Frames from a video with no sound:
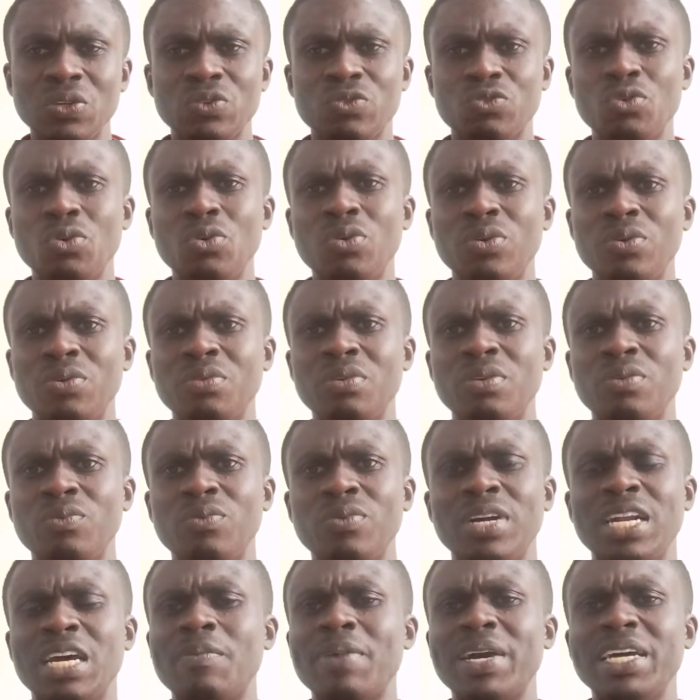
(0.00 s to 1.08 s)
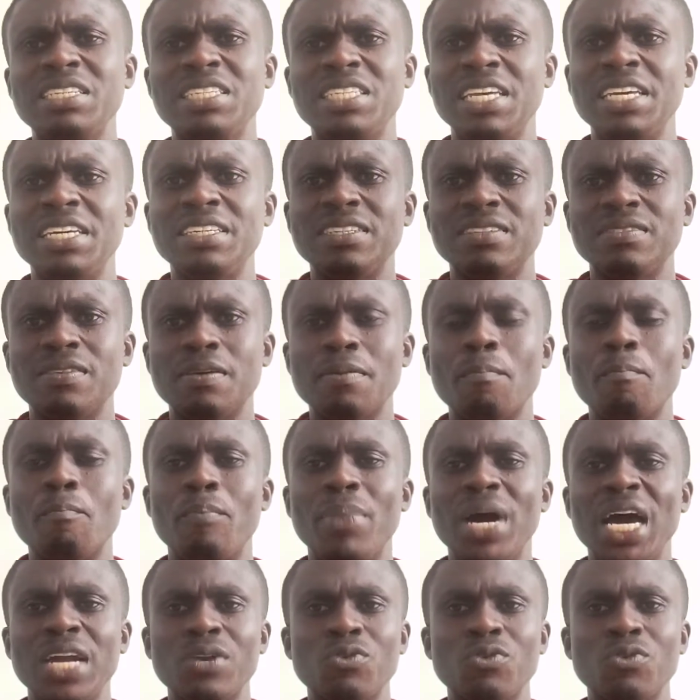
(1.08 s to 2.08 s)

so what am i saying bad